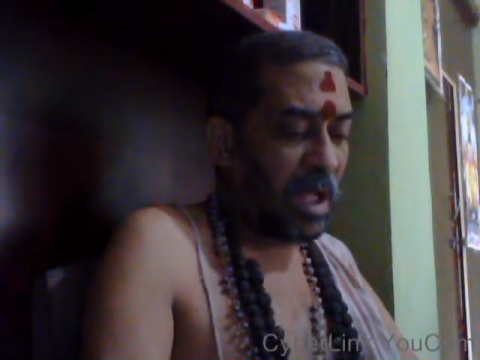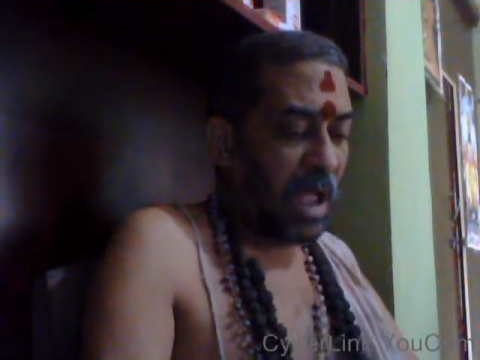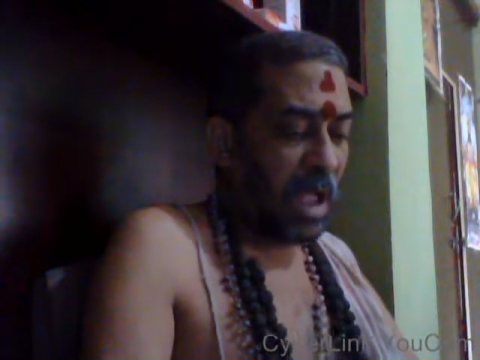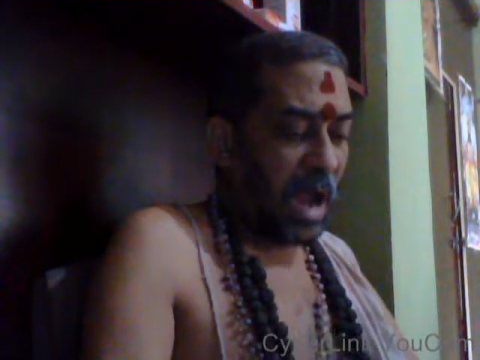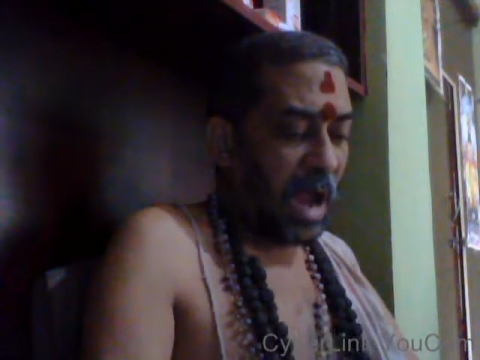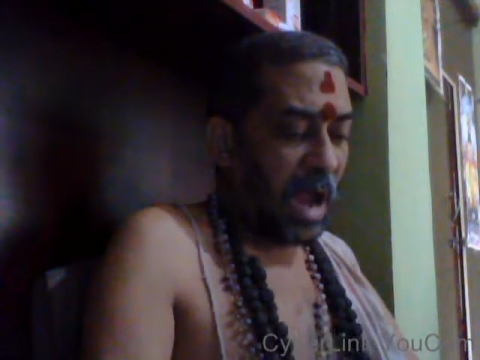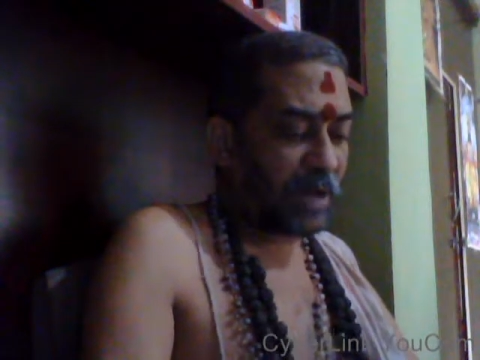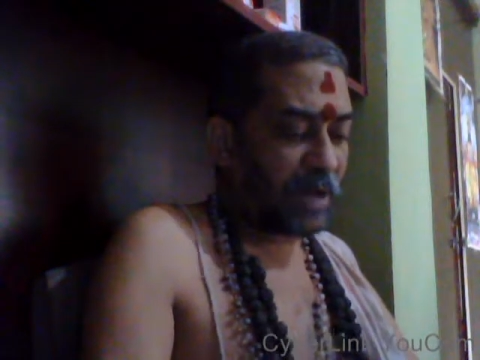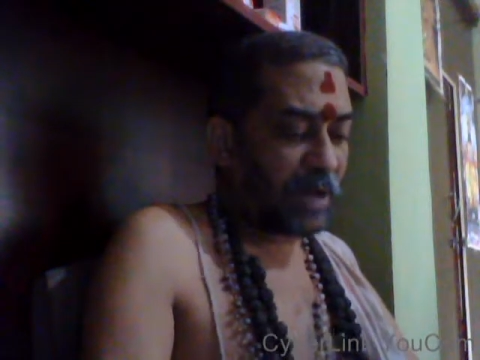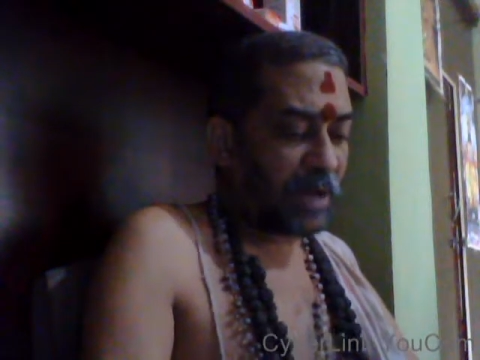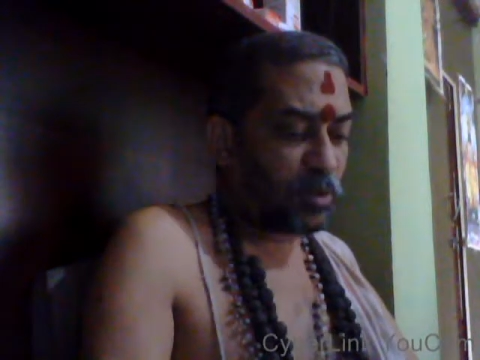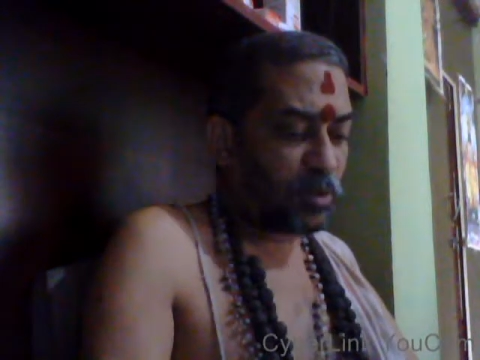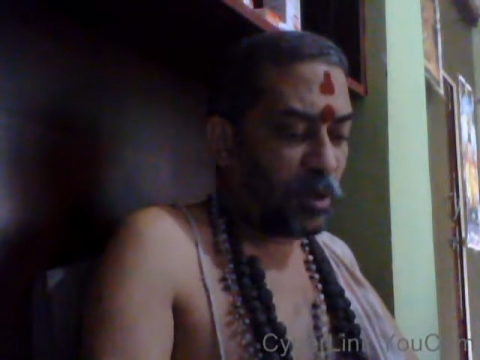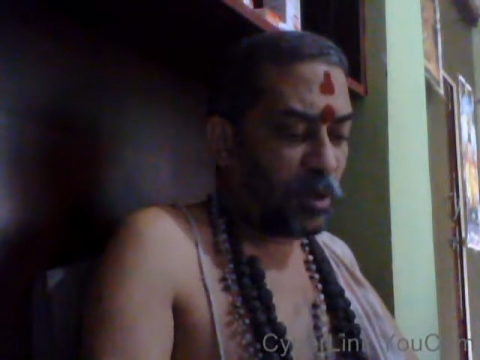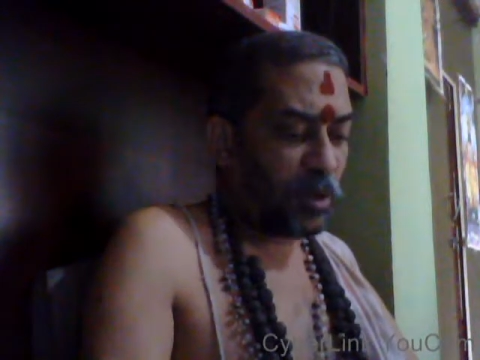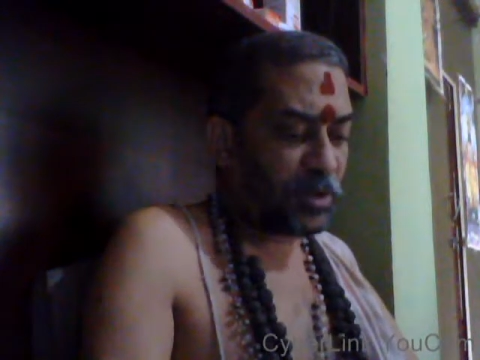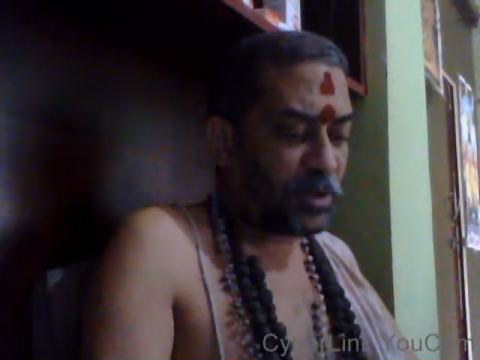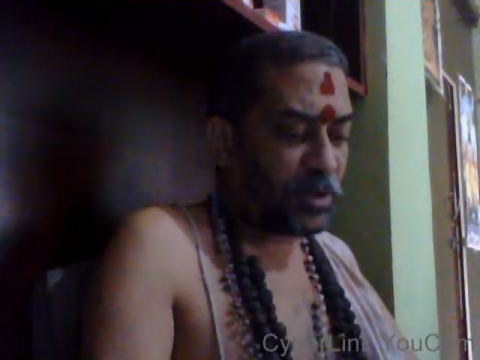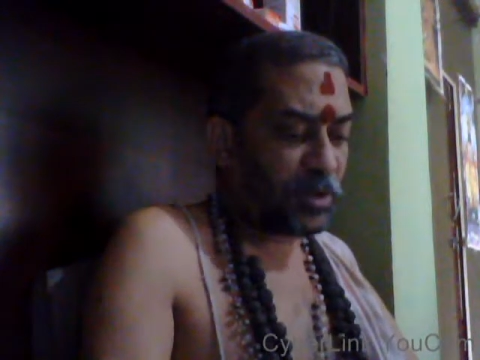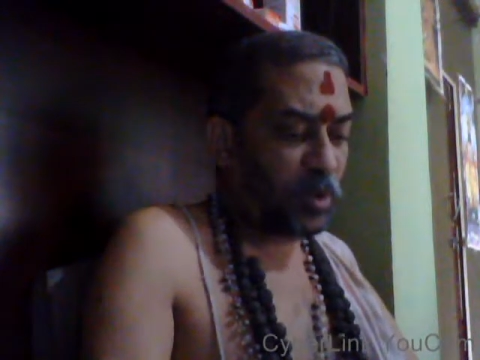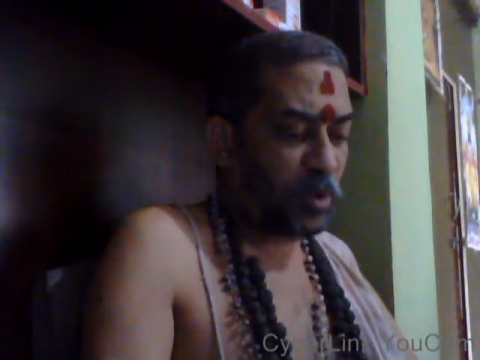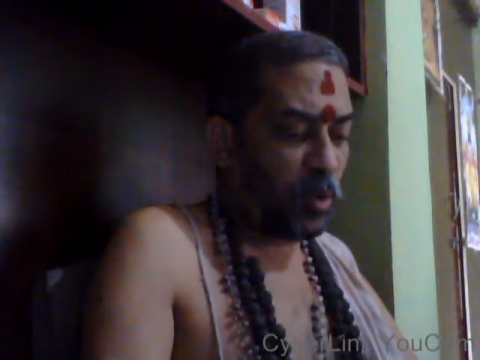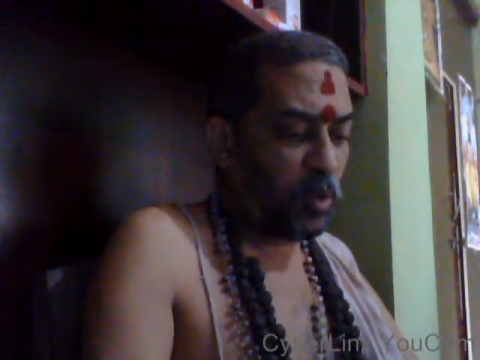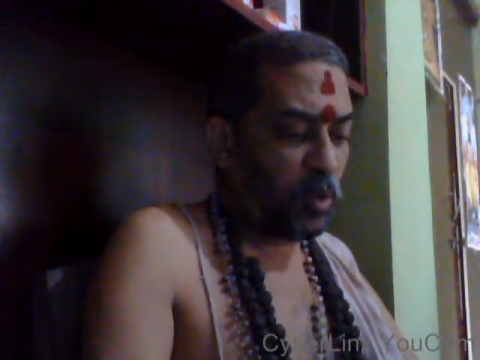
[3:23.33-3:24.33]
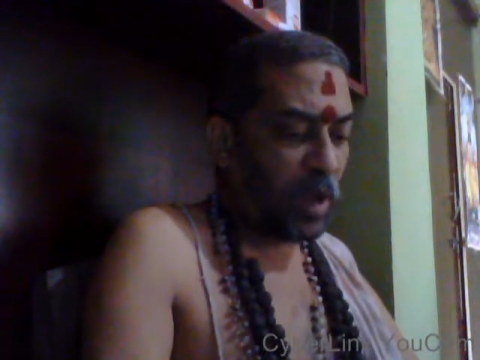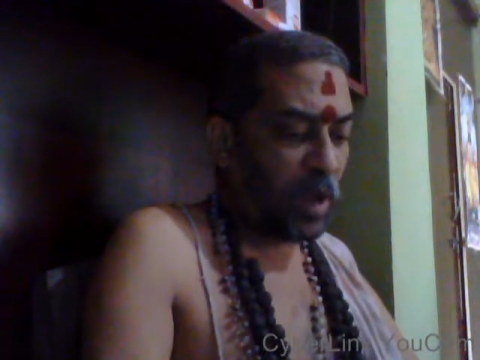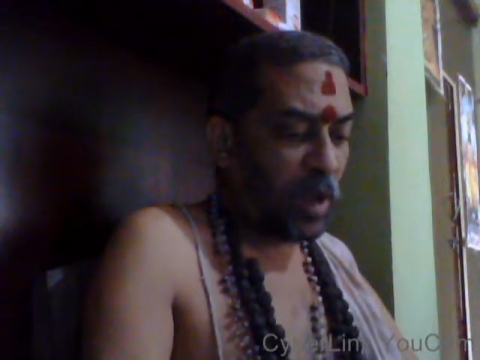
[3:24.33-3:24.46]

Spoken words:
and those who